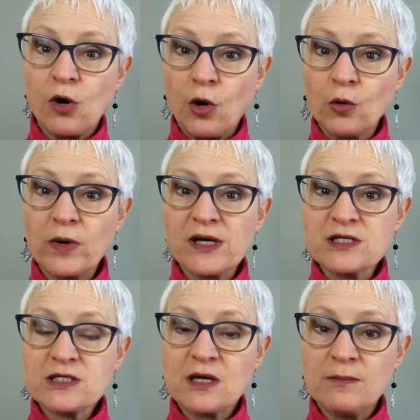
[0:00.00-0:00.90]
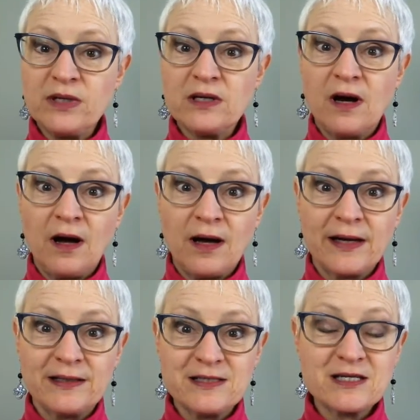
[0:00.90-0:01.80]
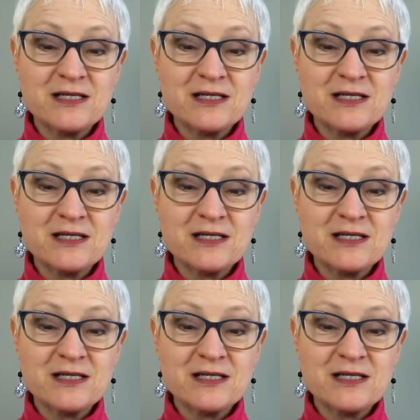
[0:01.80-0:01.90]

always behind